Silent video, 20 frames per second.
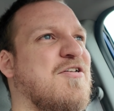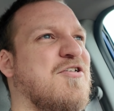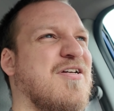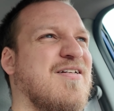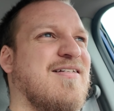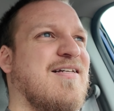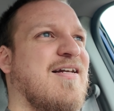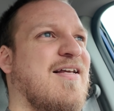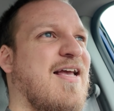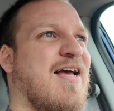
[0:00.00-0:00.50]

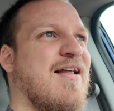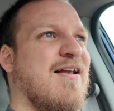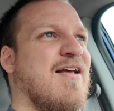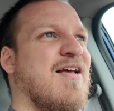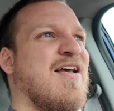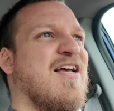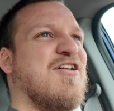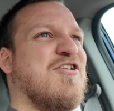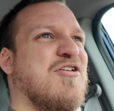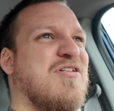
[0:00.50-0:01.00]
just to get
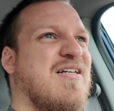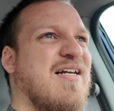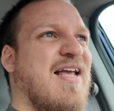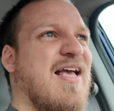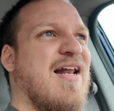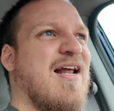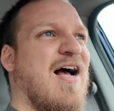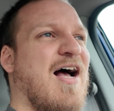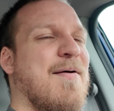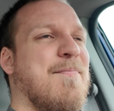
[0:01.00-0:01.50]

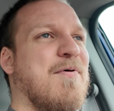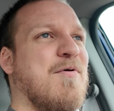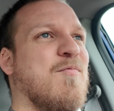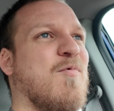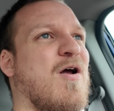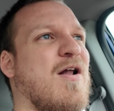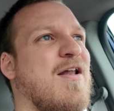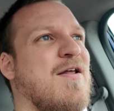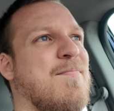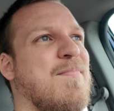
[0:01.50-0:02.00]
it up and
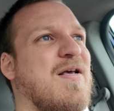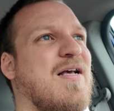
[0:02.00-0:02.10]
running,